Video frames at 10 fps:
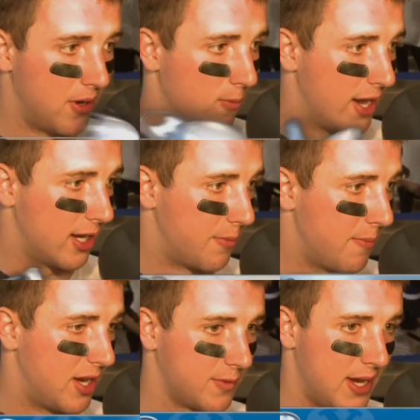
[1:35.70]
we don't wake up
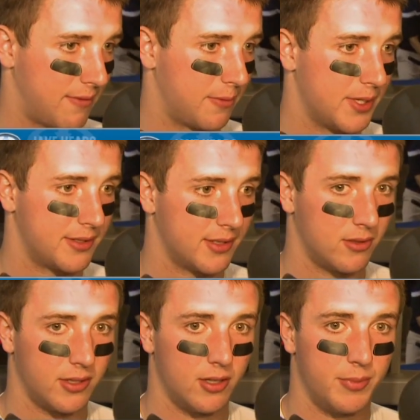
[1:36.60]
and bounce back from this,
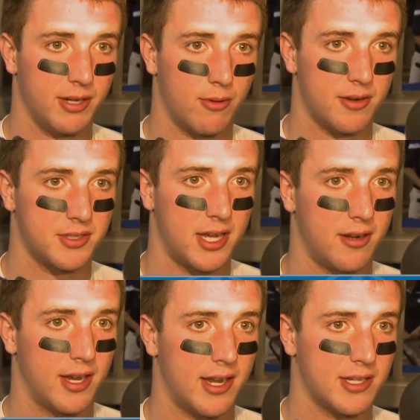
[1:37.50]
it'll, it'll be a rough
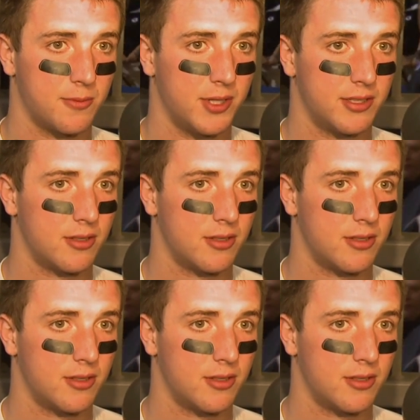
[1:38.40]
Saturday next week.